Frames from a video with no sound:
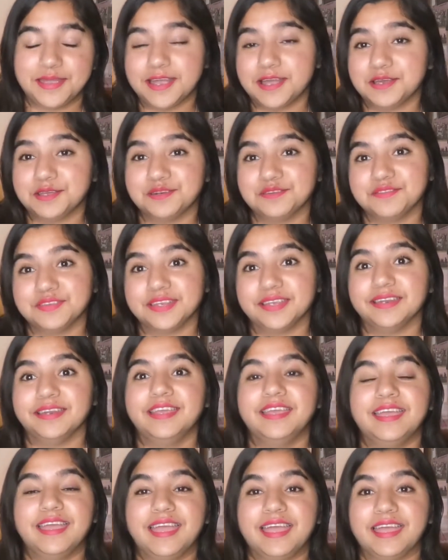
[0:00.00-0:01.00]
out of it,
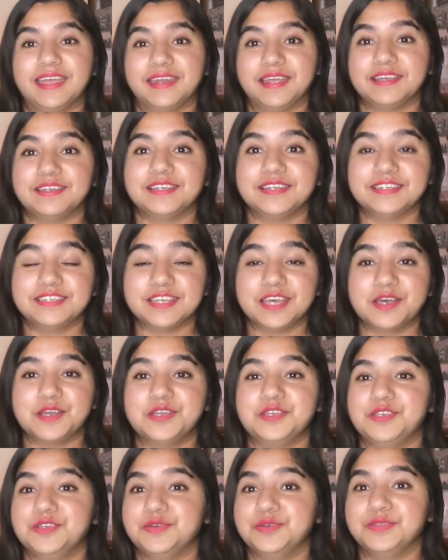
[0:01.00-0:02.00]
and I can tell
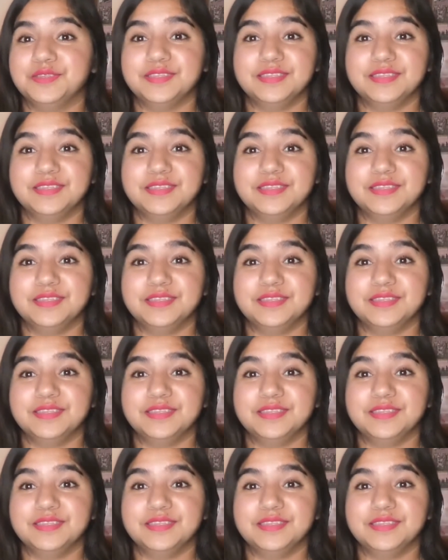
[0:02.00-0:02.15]
you